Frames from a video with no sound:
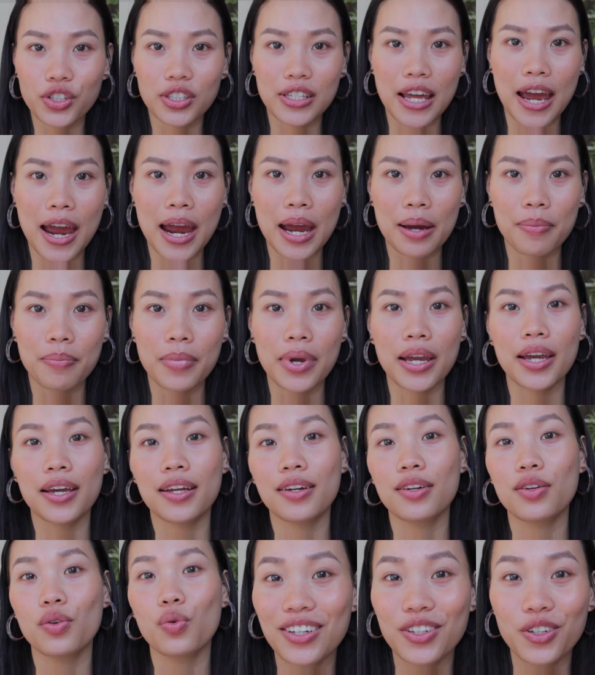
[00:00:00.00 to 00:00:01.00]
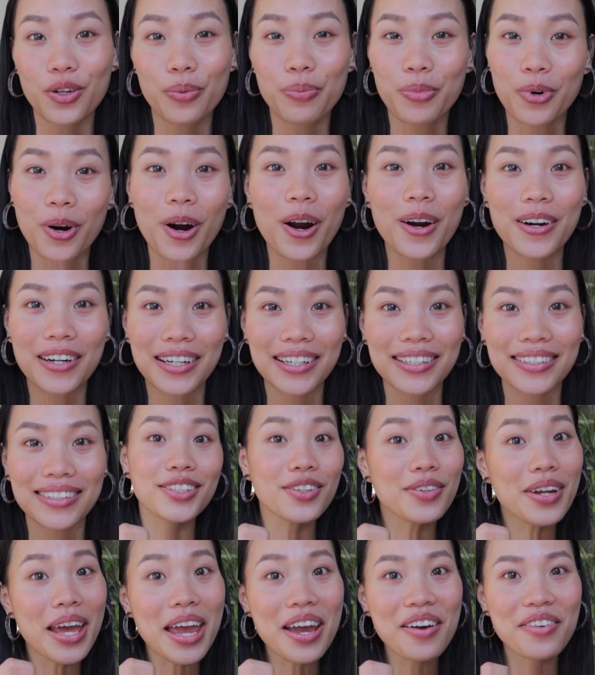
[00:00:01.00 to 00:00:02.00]
your time in your product.
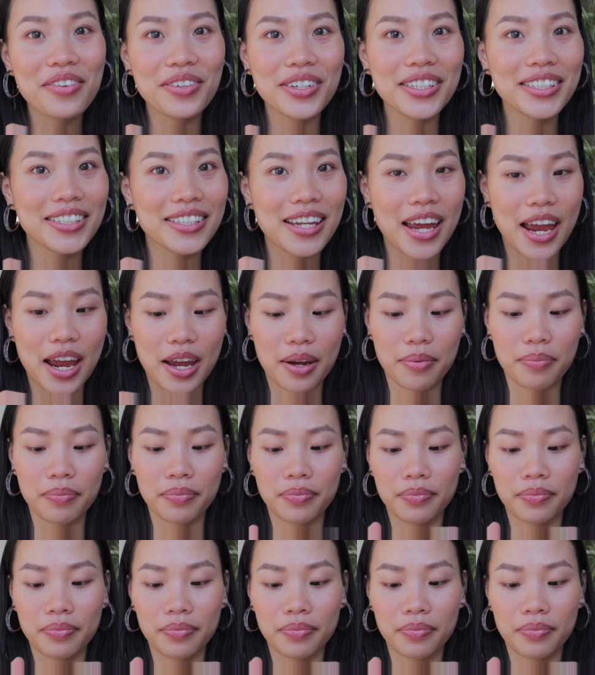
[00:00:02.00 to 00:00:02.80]
So now it's time.